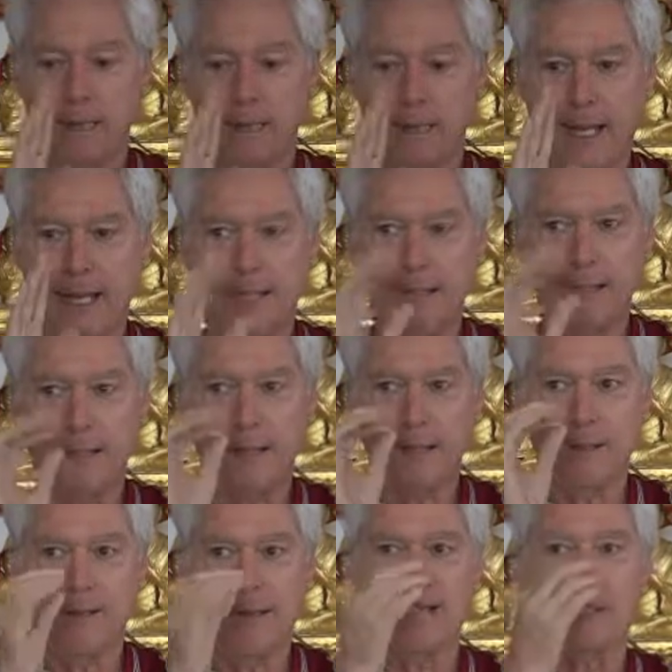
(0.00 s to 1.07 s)

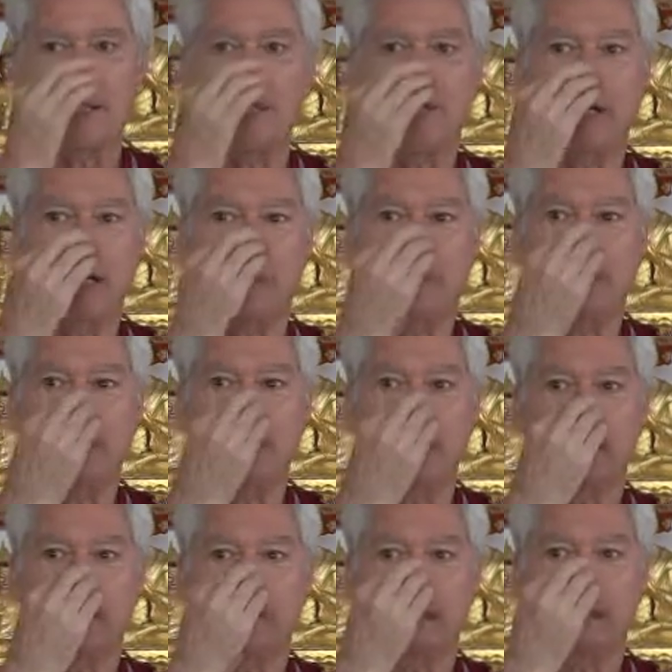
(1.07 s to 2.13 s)
Then that's the fragrance.
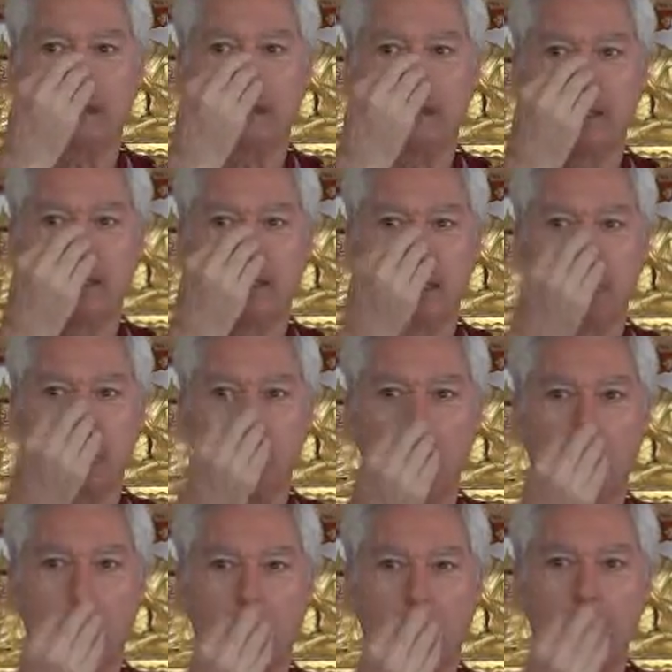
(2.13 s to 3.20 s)
Just
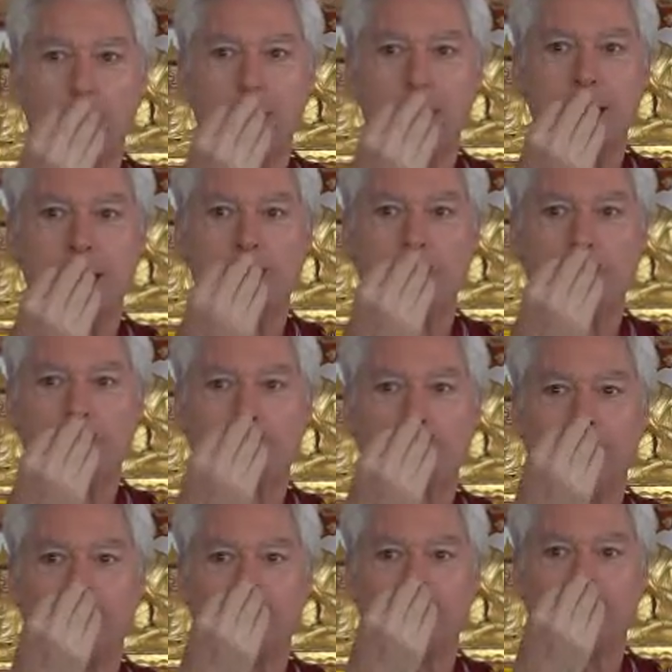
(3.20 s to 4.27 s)
follow that. Keep it simple.
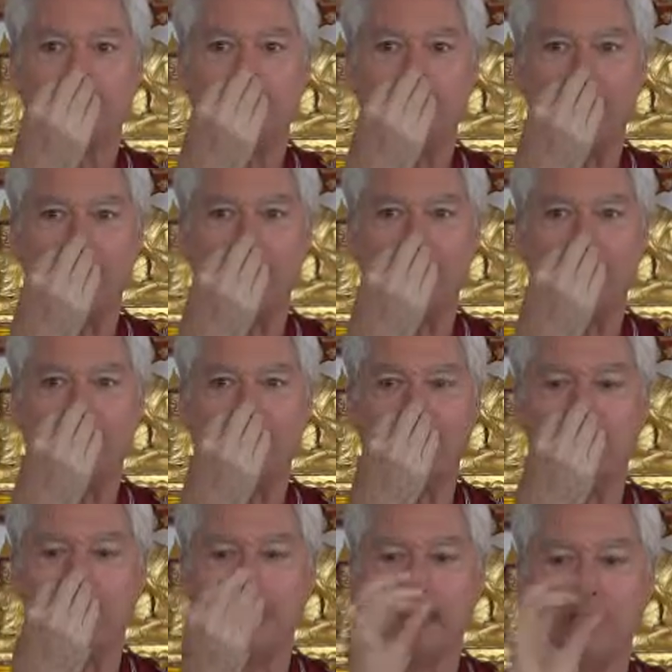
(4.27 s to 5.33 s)
Keep it real
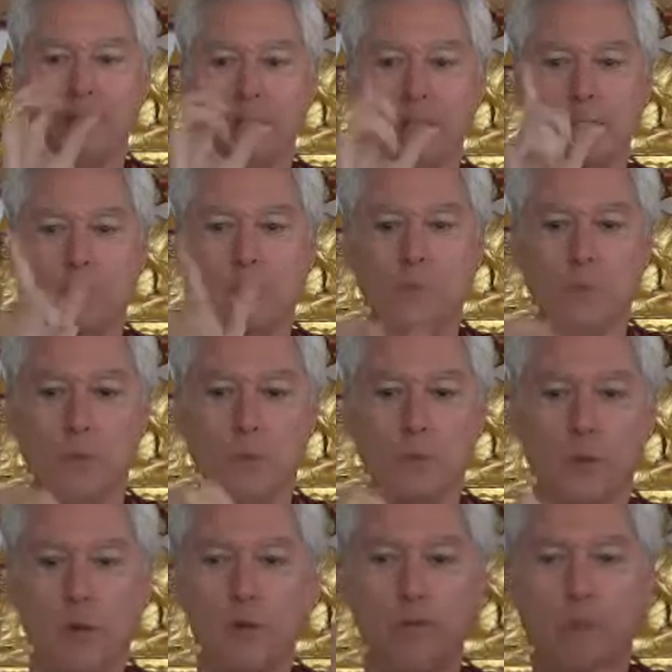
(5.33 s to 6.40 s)
simple. Just
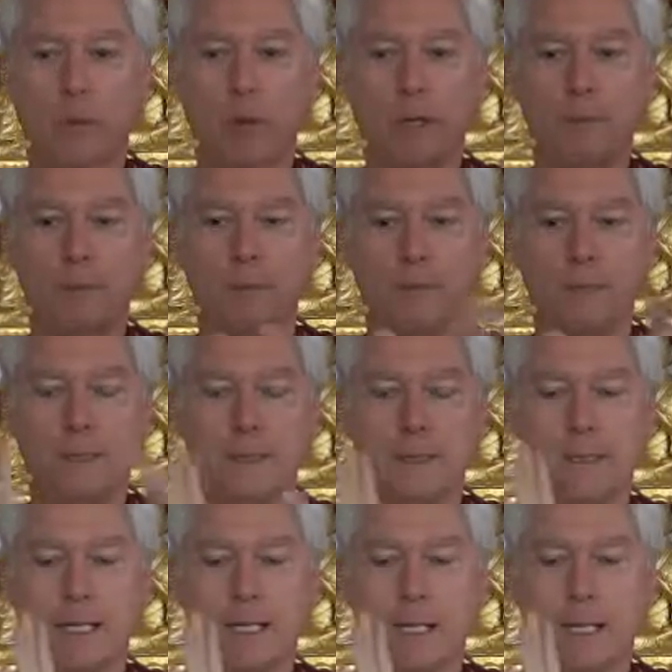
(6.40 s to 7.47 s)
withdraw from all
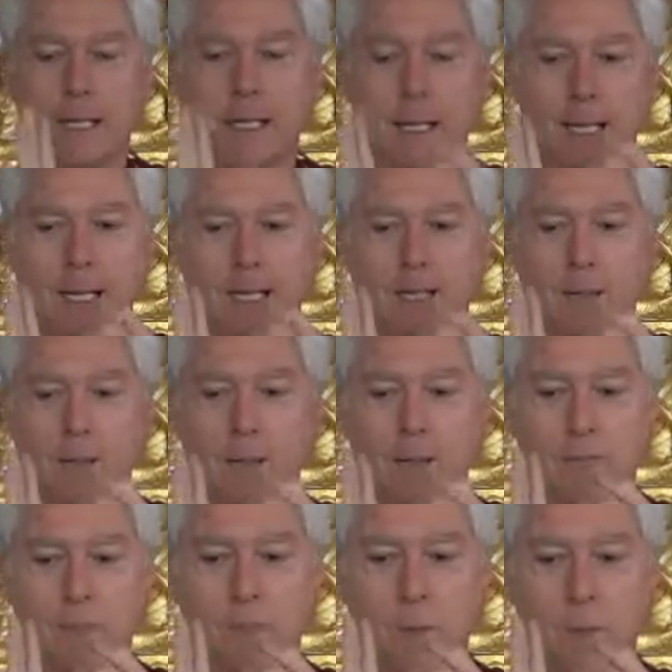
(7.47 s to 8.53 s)
appearances and
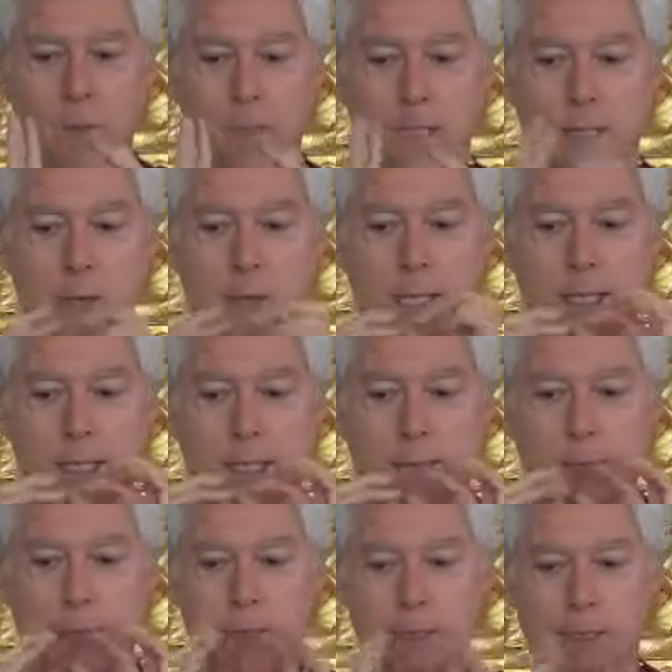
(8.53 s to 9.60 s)
invert your awareness right in
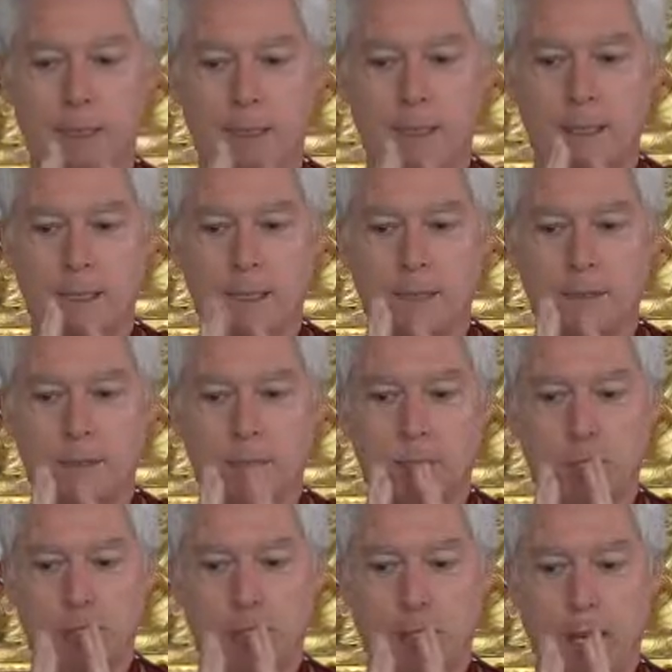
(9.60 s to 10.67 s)
upon the
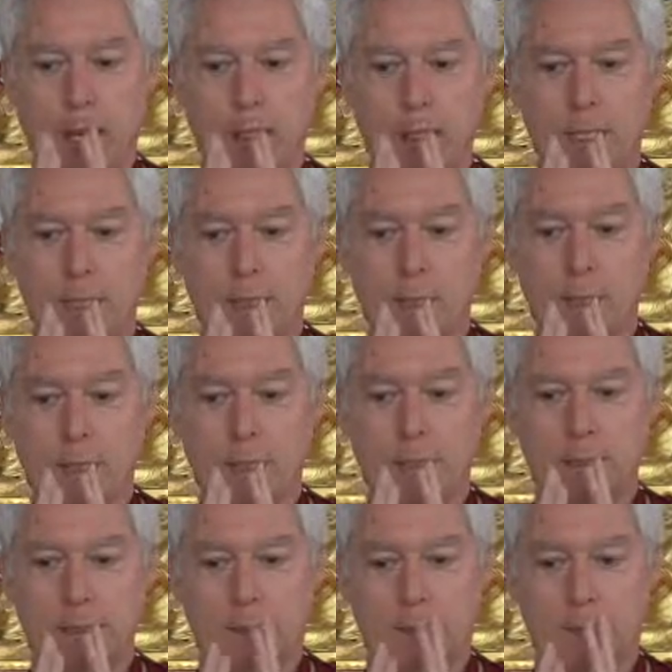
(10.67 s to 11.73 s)
sheer clarity, the
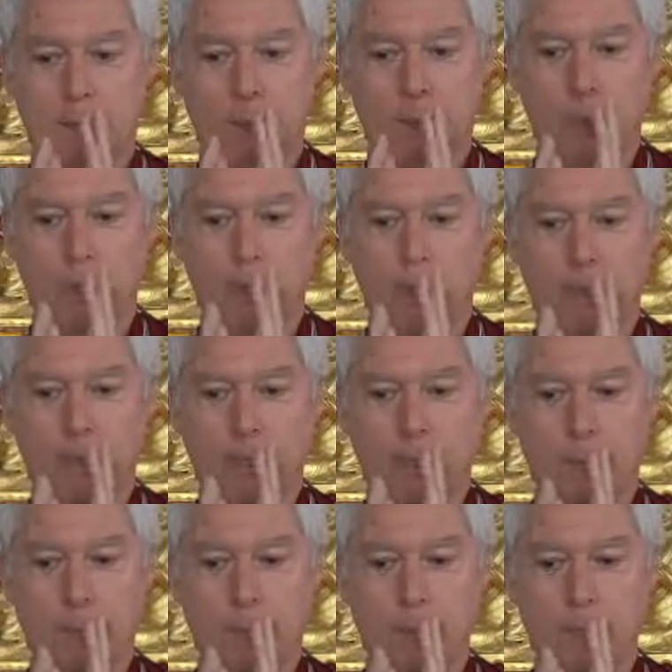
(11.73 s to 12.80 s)
luminosity,
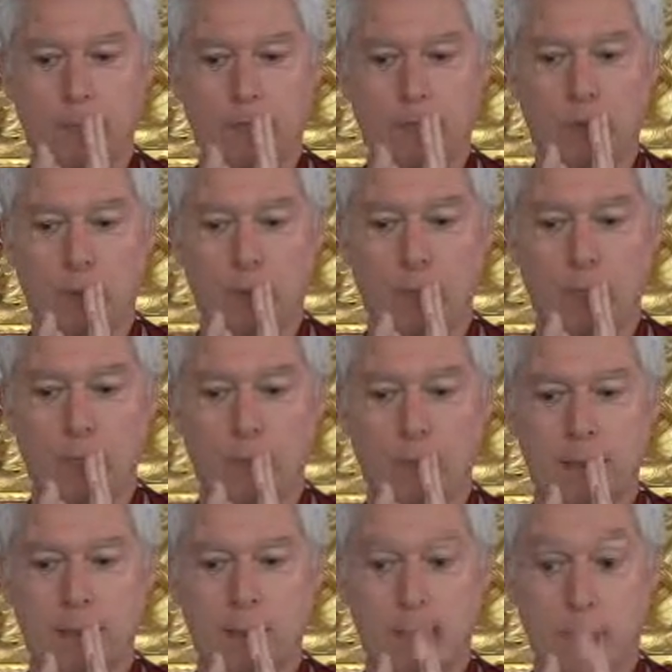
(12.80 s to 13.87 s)
the brightness of your
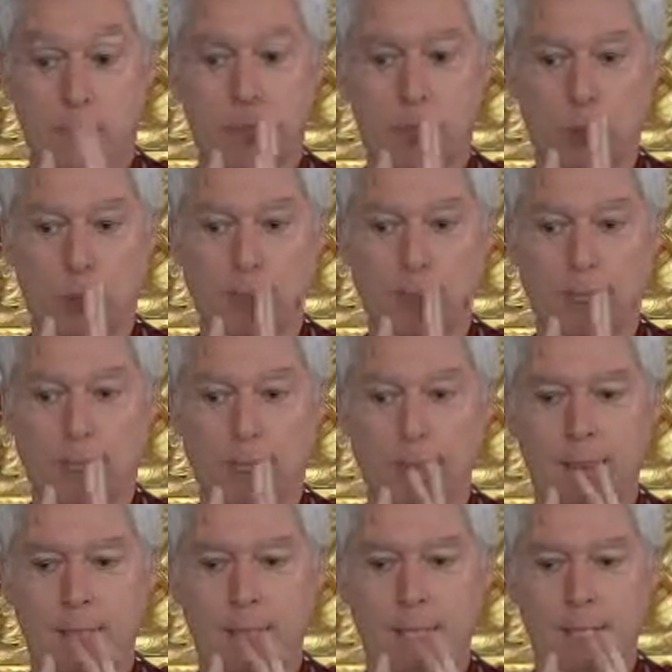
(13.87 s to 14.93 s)
awareness, that which
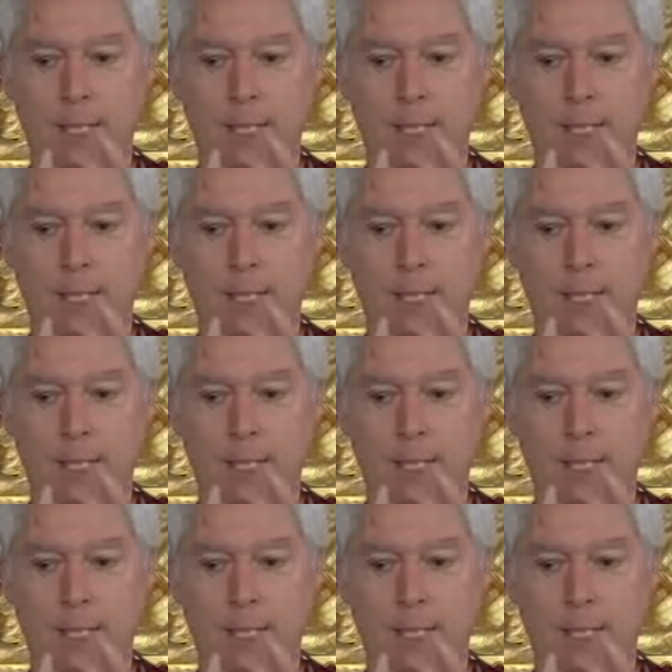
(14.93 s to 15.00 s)
illuminates,